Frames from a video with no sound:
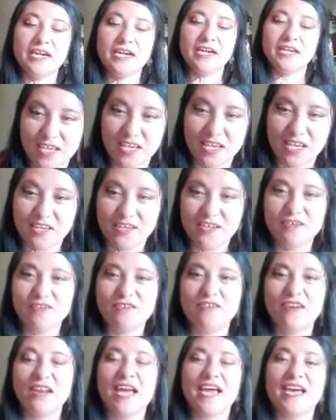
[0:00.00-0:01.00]
music.
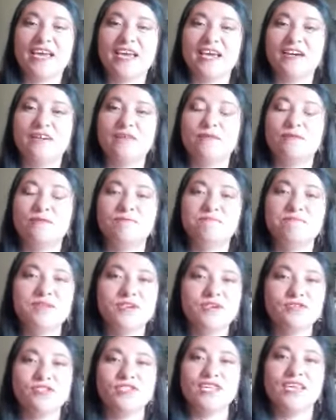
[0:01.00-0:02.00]
You know, like
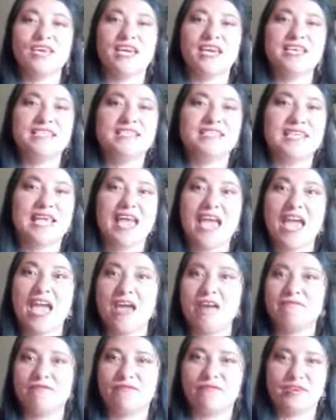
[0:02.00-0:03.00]
music is
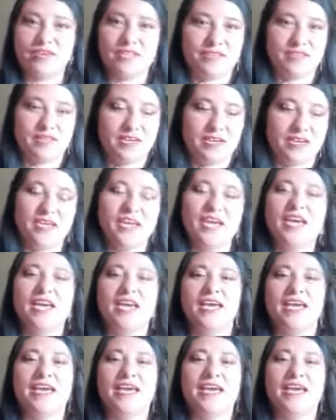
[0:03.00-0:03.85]
everything.